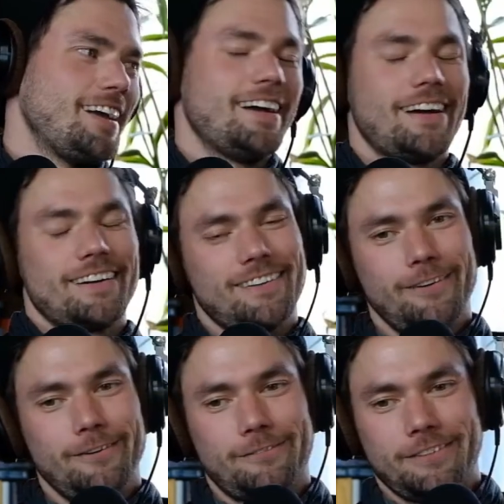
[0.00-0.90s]
right?
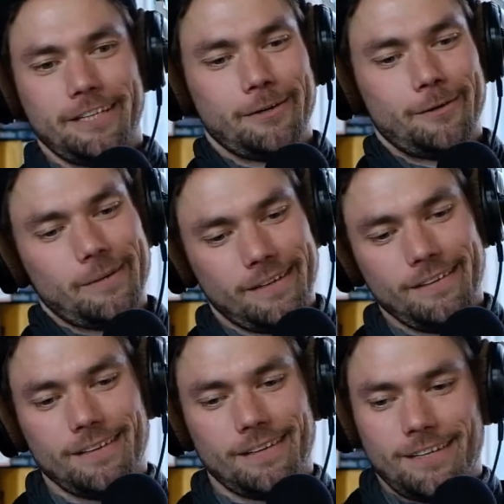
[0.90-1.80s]
Yeah, go figure.
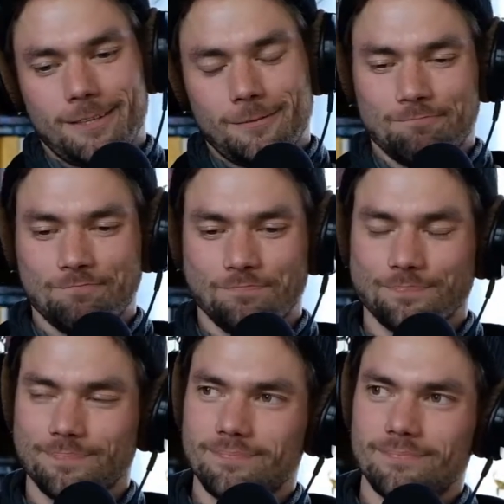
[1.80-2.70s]
But in
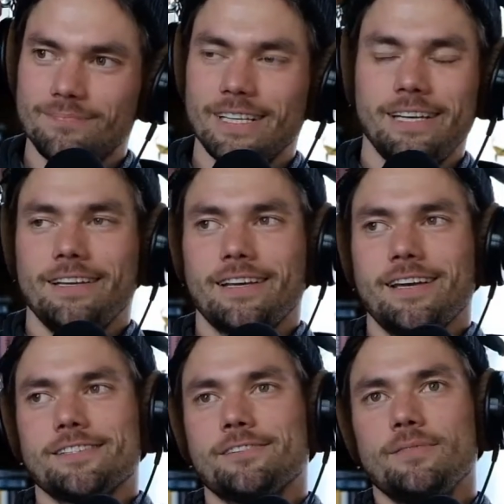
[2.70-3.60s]
any
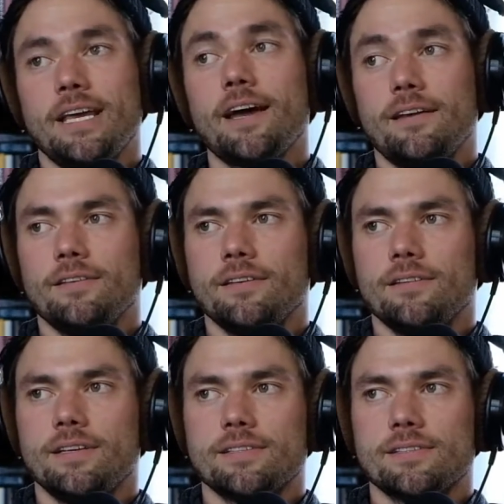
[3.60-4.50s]
case, yeah,
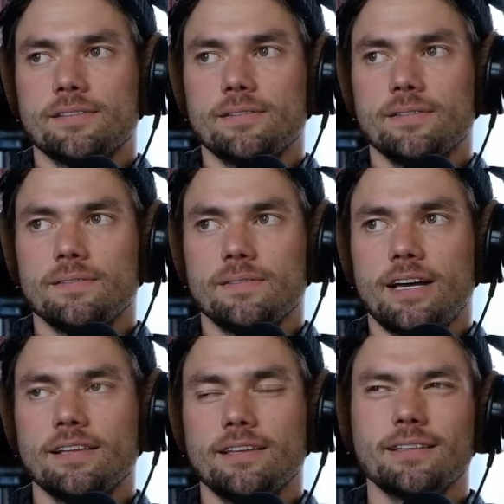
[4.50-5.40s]
it's.
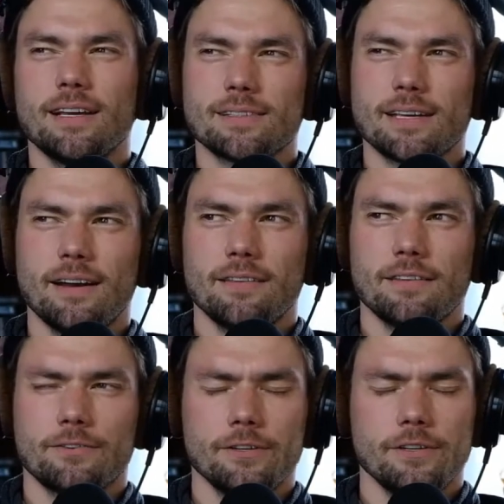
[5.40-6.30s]
I think that's kind of
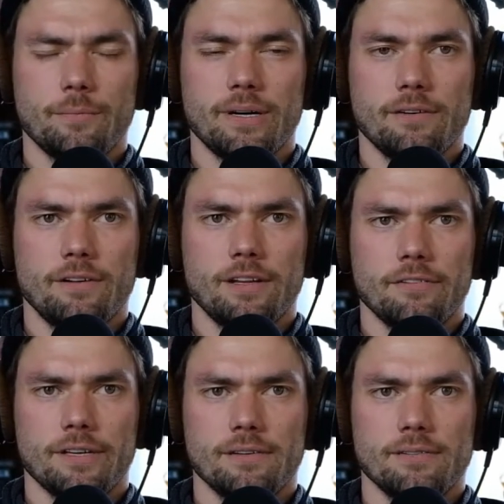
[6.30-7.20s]
the thrill about
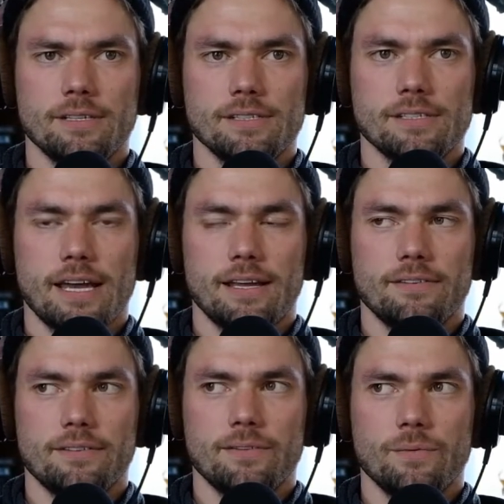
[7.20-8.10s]
all of it, is
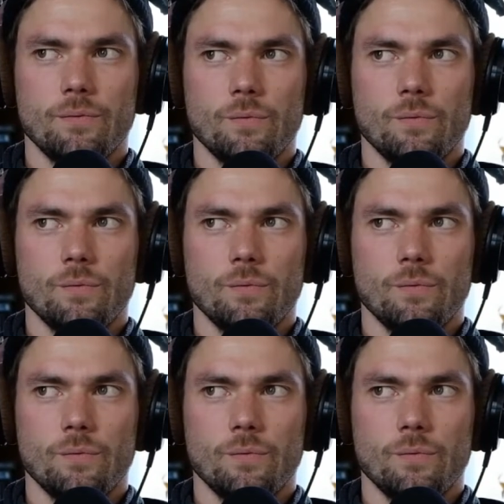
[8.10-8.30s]
that